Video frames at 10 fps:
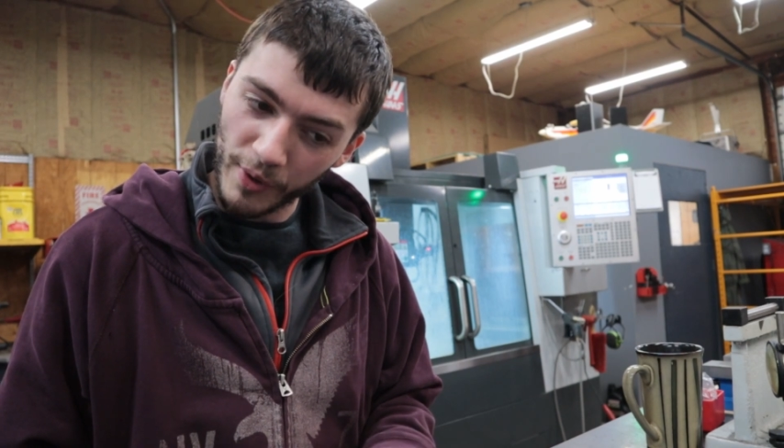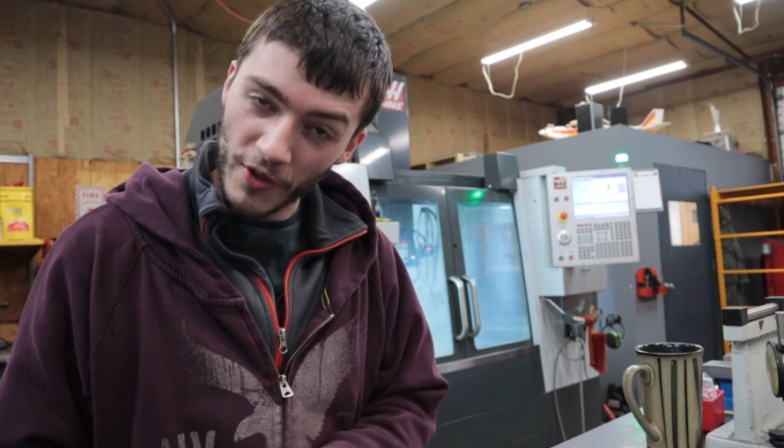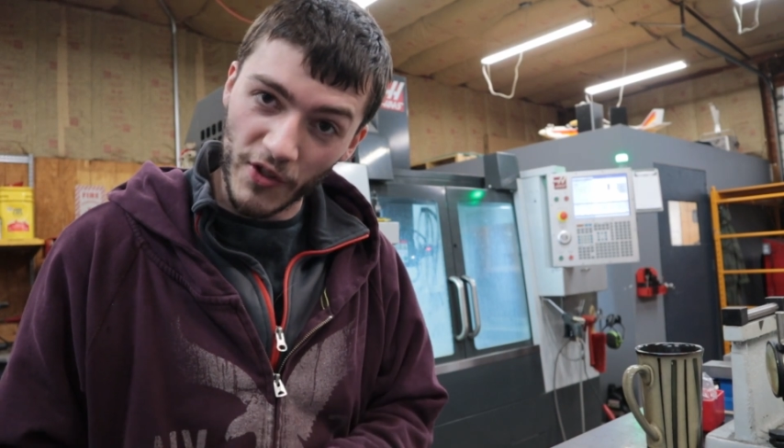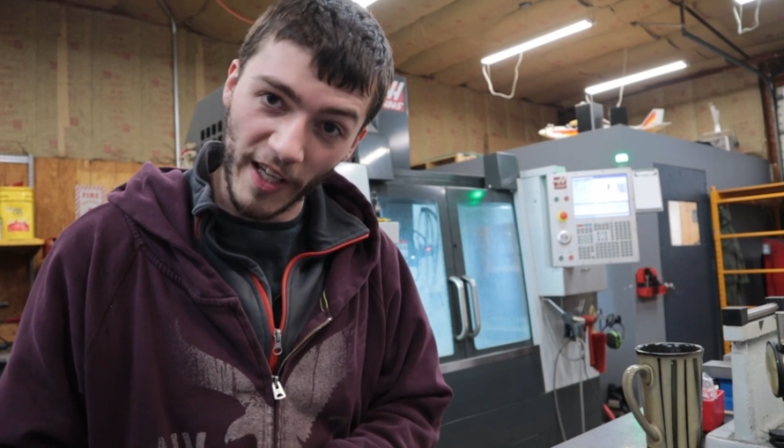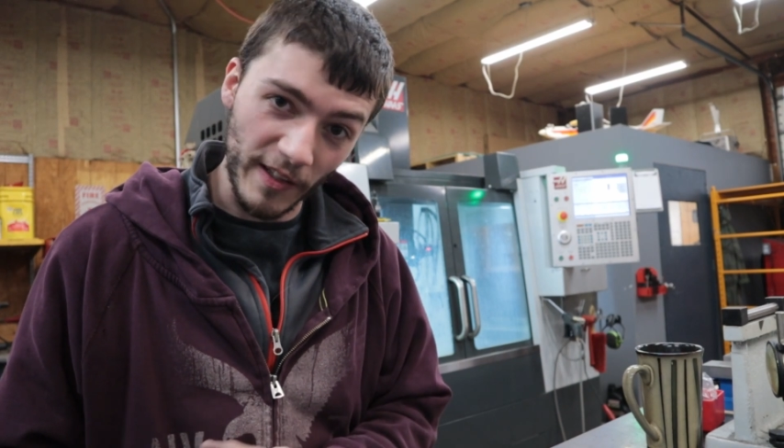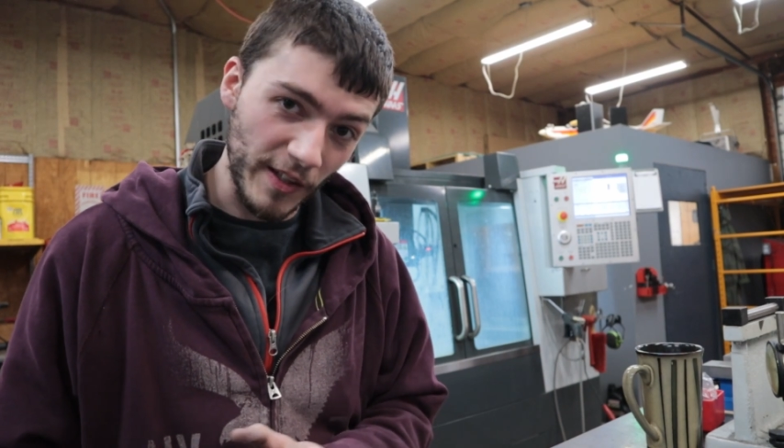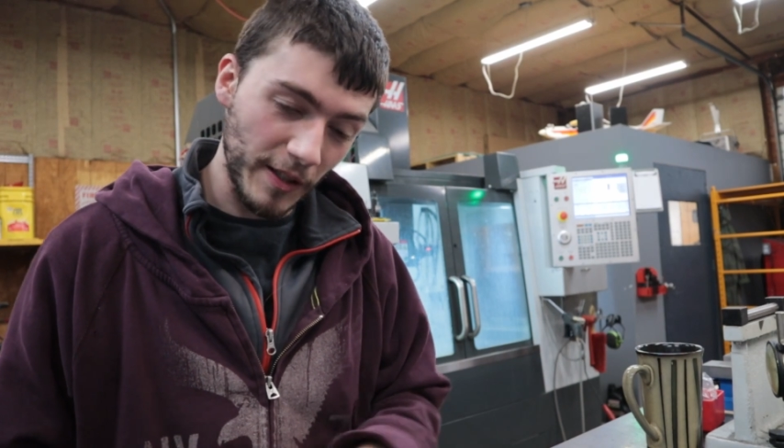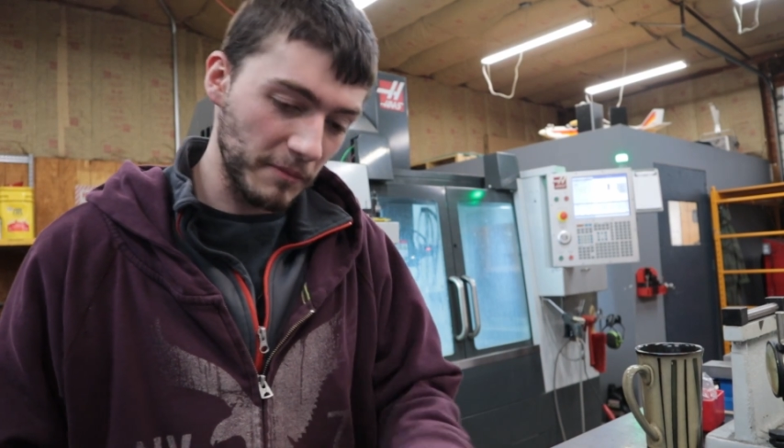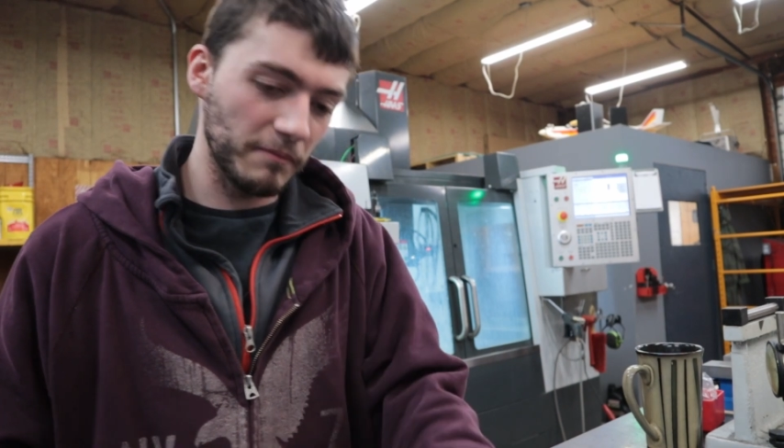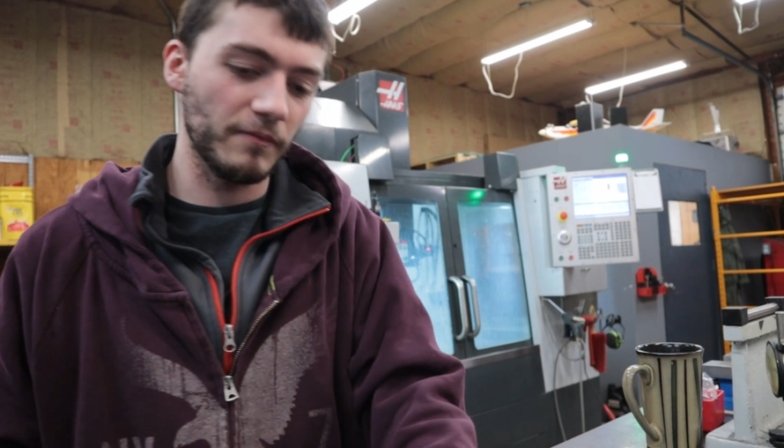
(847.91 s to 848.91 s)

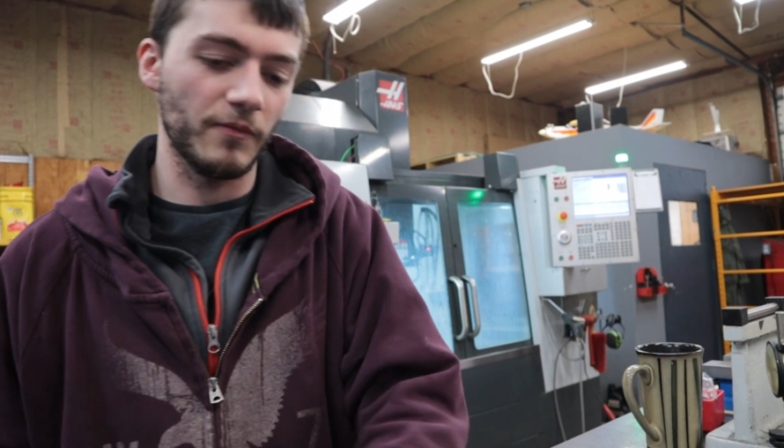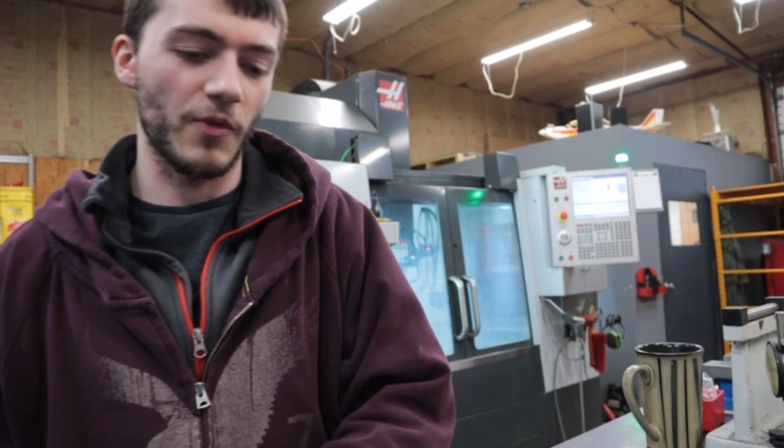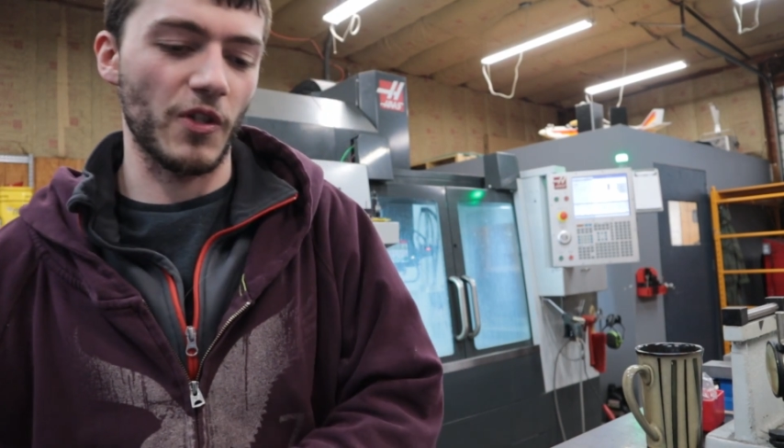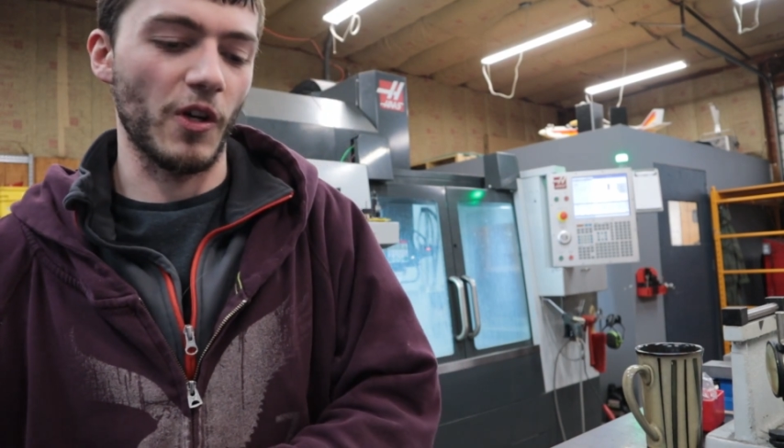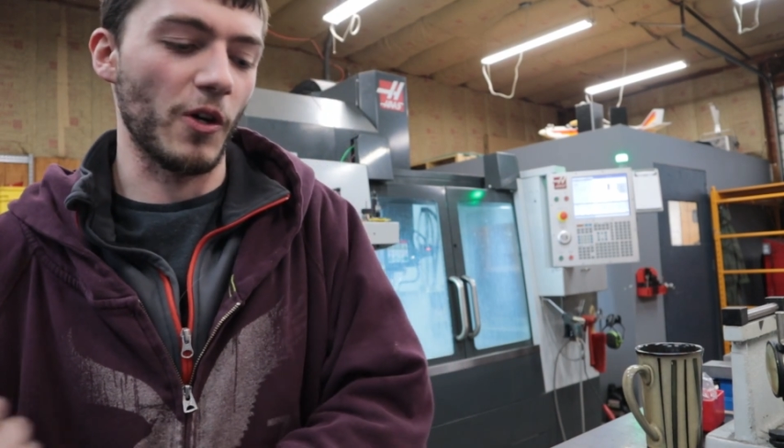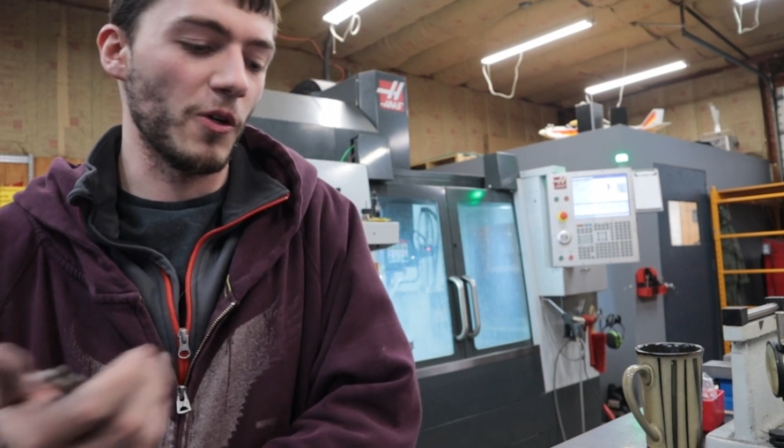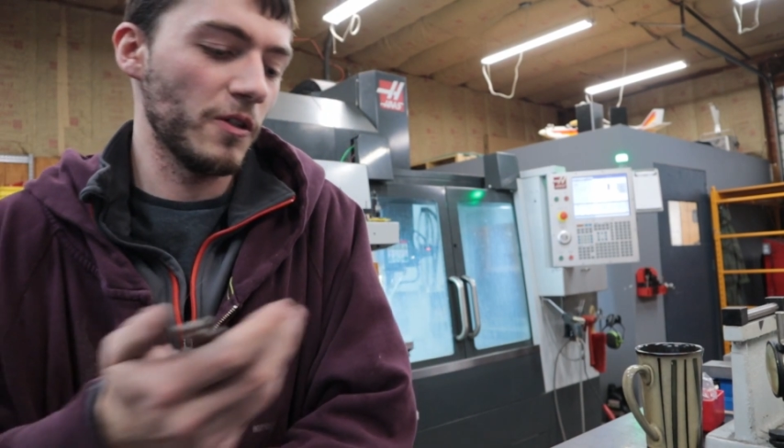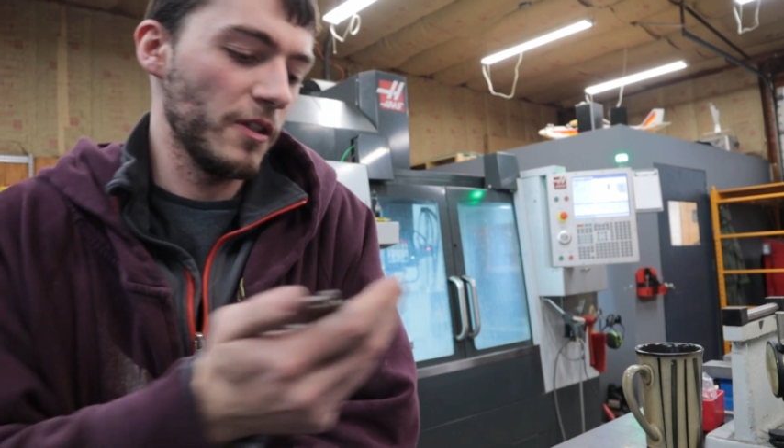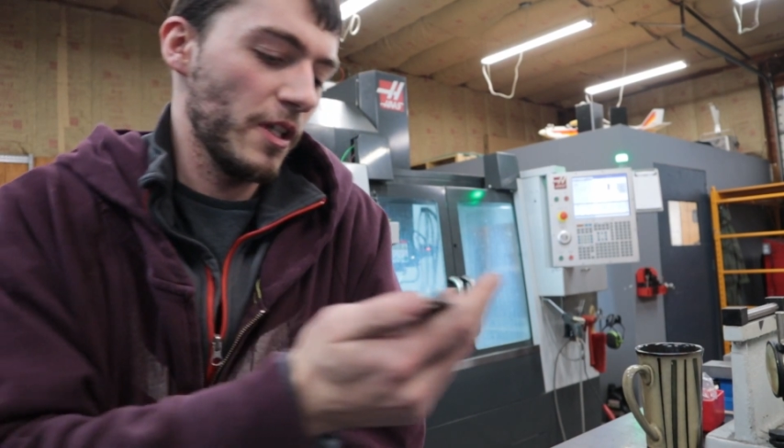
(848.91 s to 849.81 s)
sanding. So